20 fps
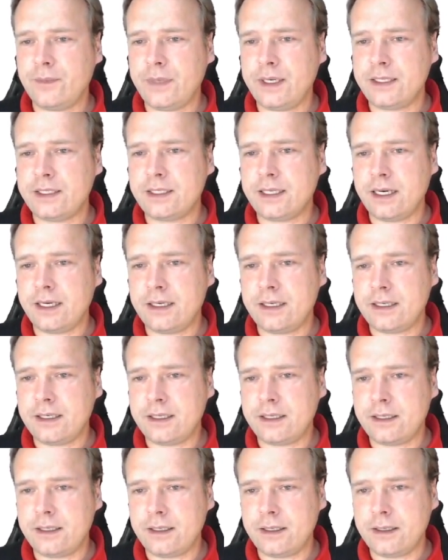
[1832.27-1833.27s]

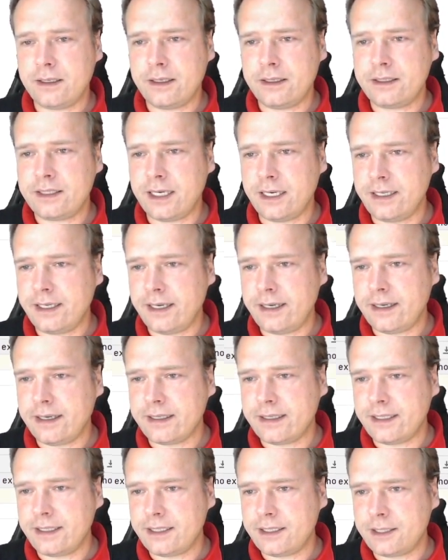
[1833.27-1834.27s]
IntelliJ
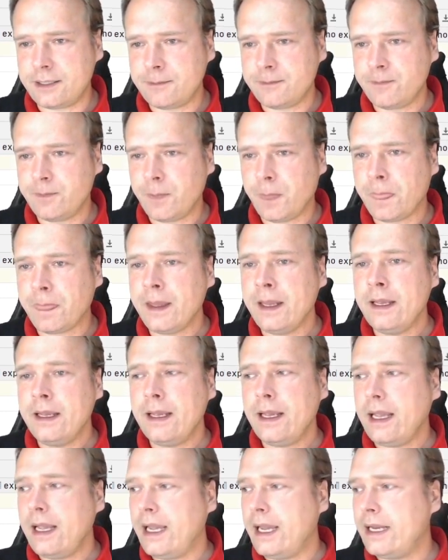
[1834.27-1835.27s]
like this.
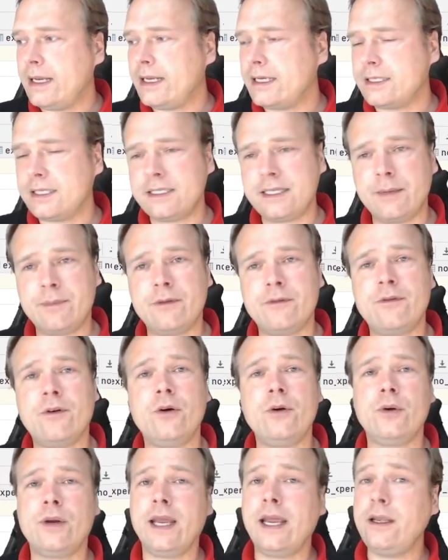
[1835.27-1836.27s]
And as I said
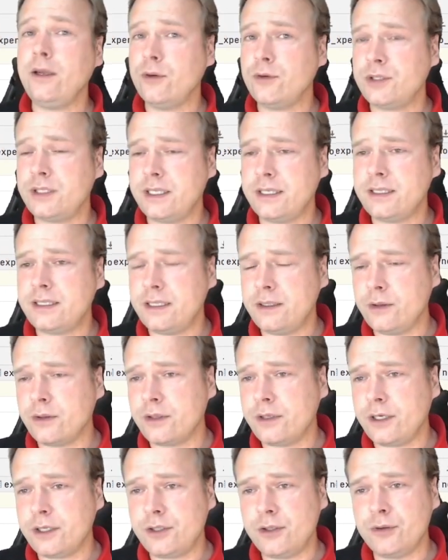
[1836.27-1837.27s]
before, you can just
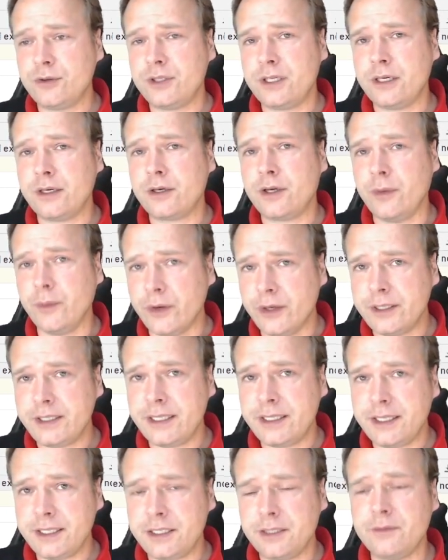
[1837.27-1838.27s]
use the
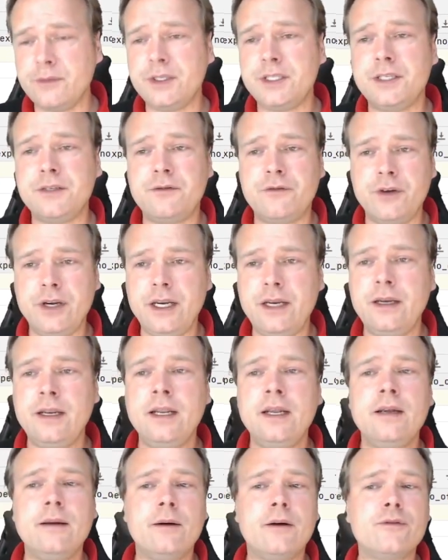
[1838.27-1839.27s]
community edition, which is free.
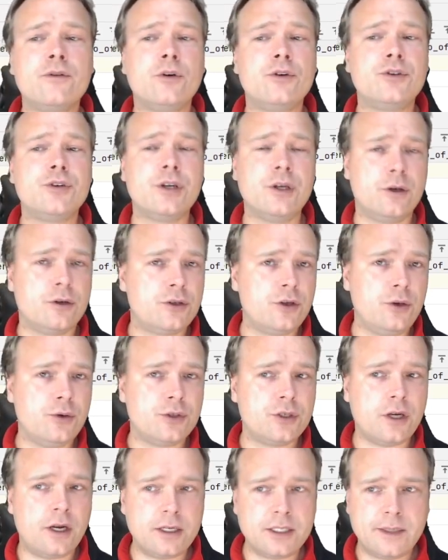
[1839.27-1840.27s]
Of course, you can also
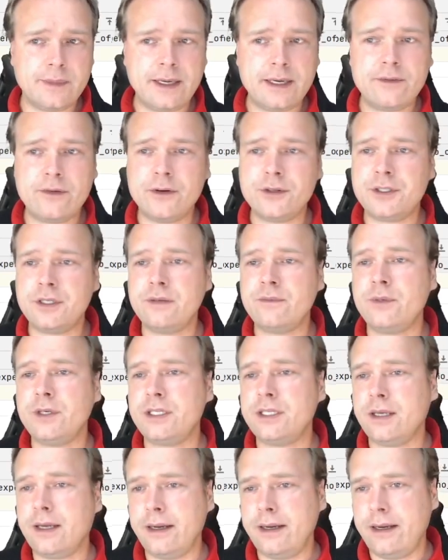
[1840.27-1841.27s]
use the ultimate version,
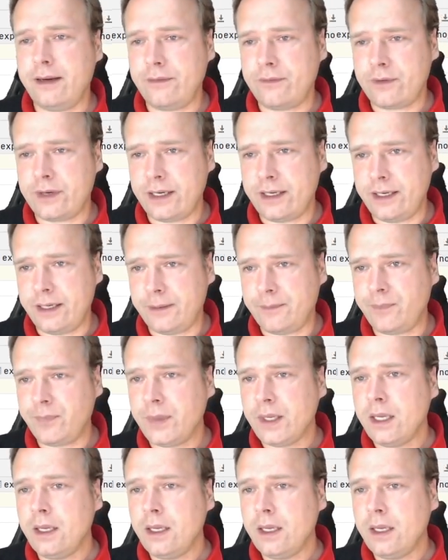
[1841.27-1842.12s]
which I have right here.